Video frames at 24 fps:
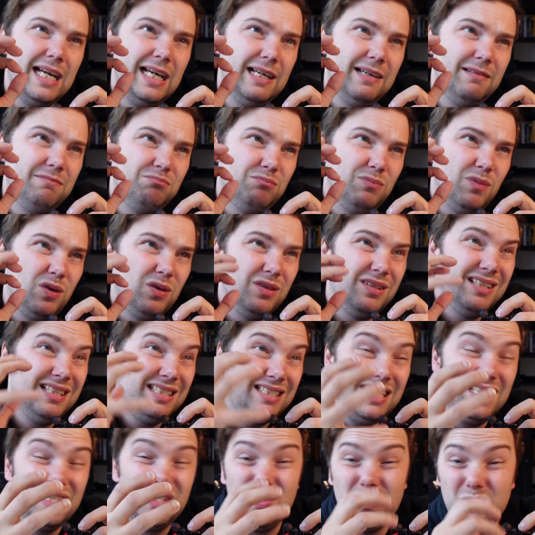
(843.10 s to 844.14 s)
or
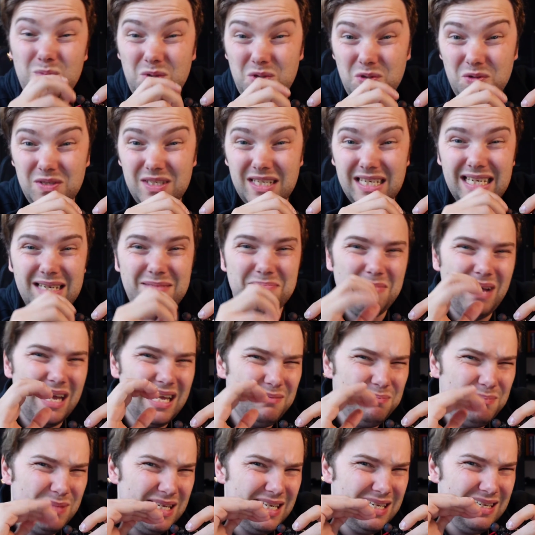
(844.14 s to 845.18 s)
listening to music, it
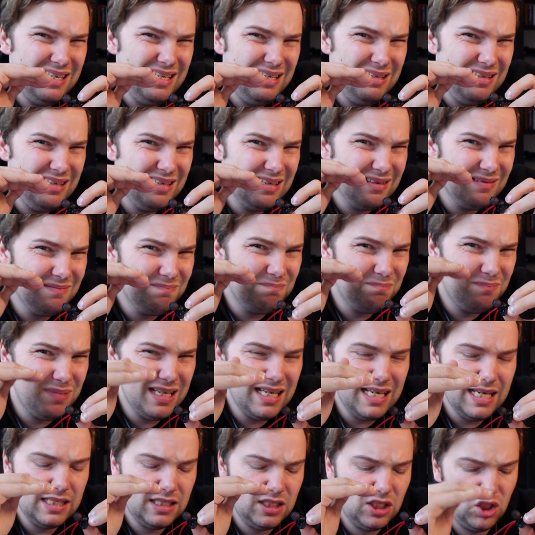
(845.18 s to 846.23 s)
might be a
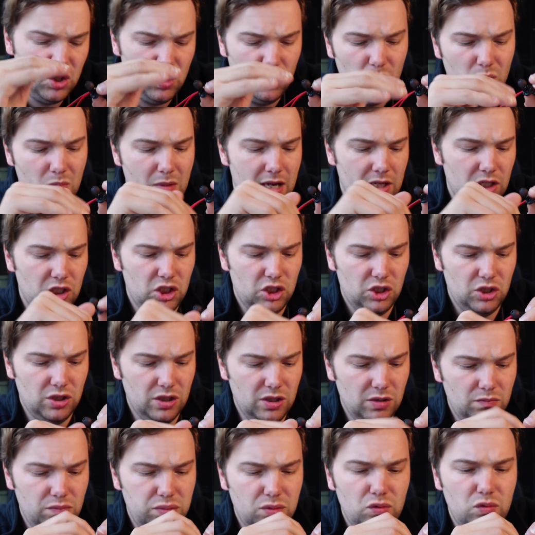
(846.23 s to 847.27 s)
bit too much
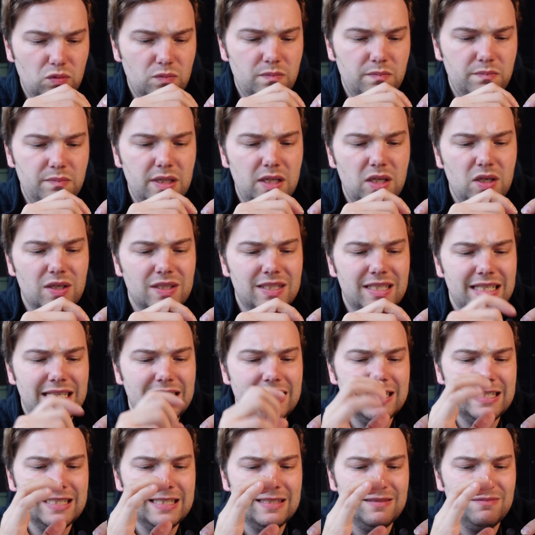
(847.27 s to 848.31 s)
boom, because it
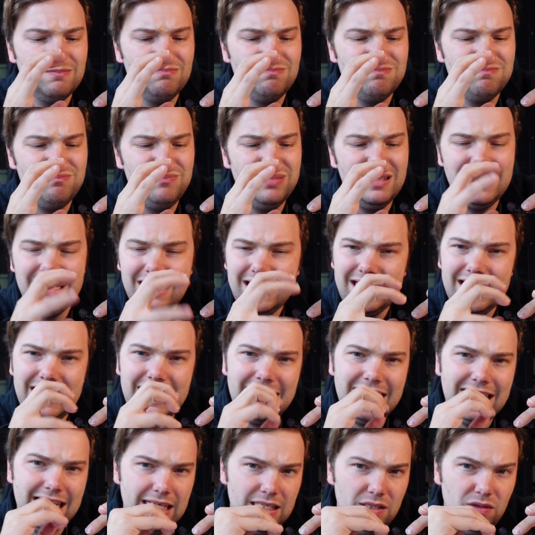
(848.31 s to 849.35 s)
is
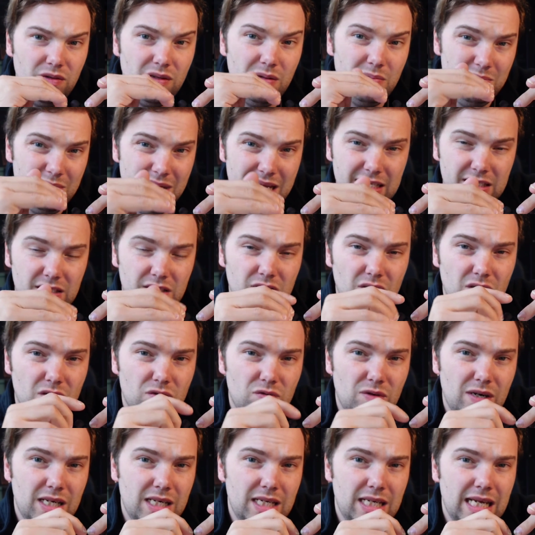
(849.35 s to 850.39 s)
bleeding into the mids
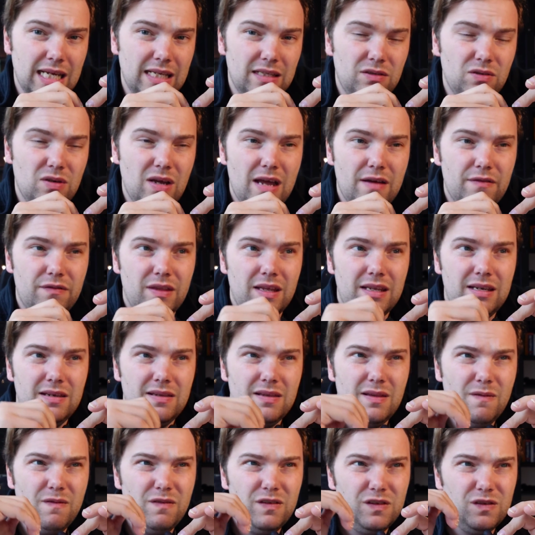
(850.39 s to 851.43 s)
already, and you have
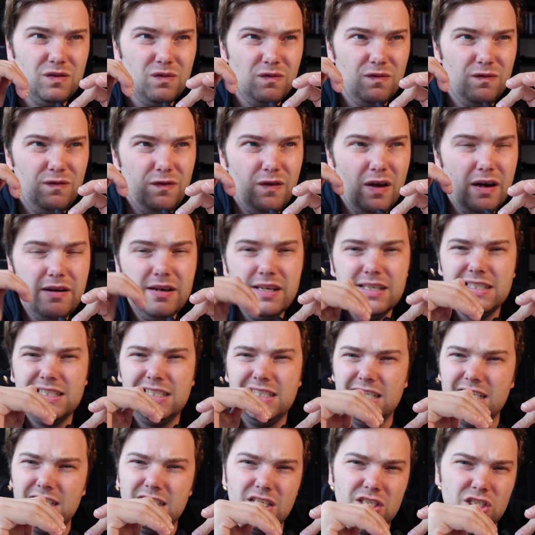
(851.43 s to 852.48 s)
then this very
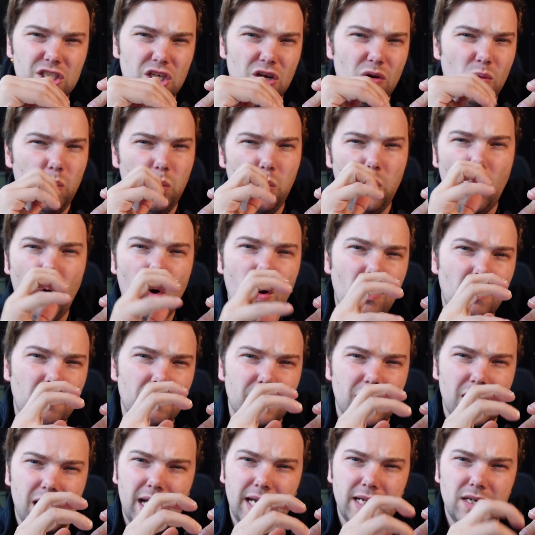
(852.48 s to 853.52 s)
signature
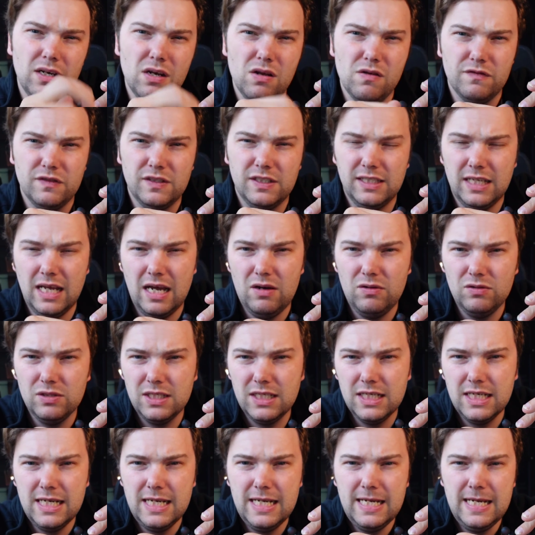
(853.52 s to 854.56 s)
warm kind of sound,